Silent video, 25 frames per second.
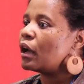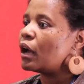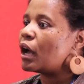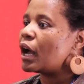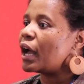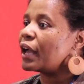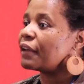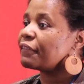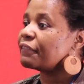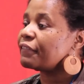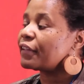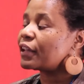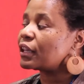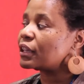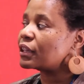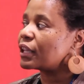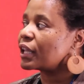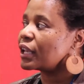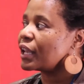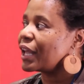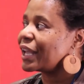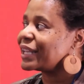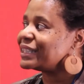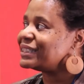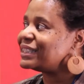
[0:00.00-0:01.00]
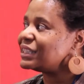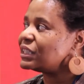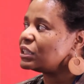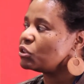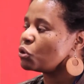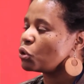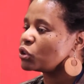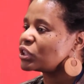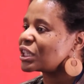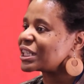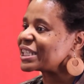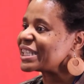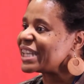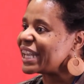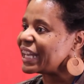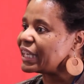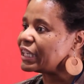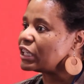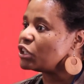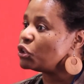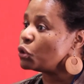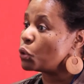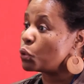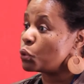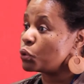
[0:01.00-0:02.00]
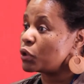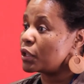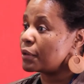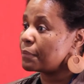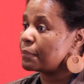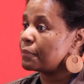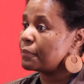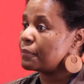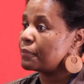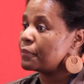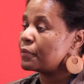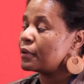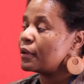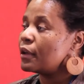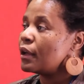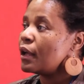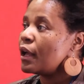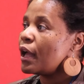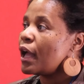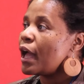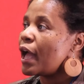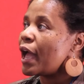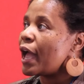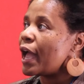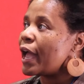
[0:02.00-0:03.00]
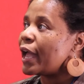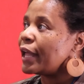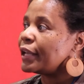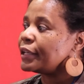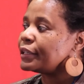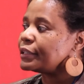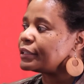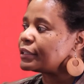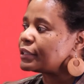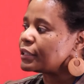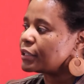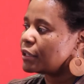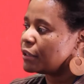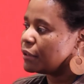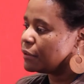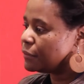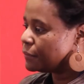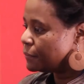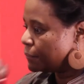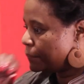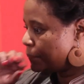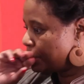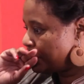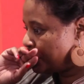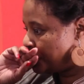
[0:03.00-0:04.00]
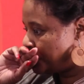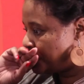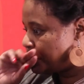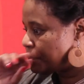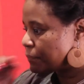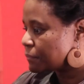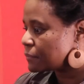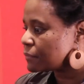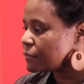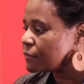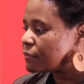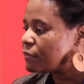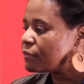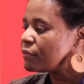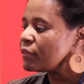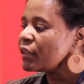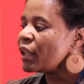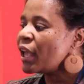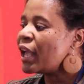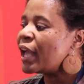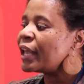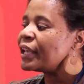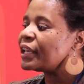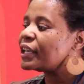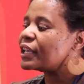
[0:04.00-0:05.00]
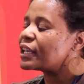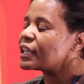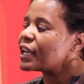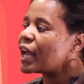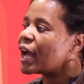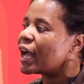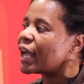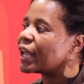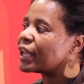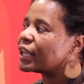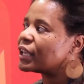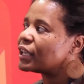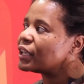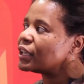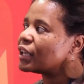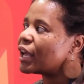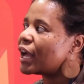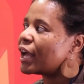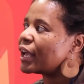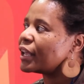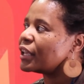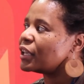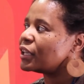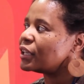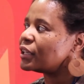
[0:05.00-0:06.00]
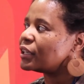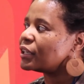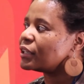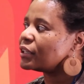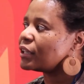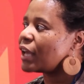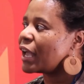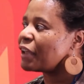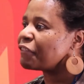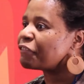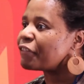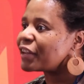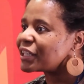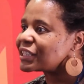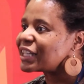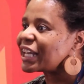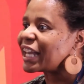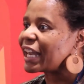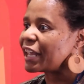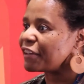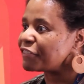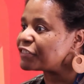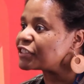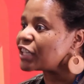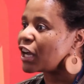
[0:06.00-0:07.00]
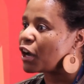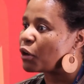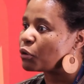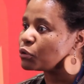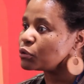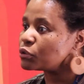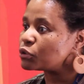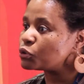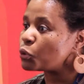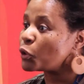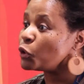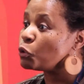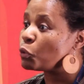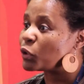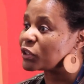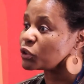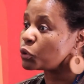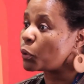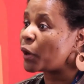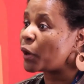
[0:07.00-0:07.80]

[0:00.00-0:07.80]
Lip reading: I felt that I did not really know them. And and I felt left out, so it was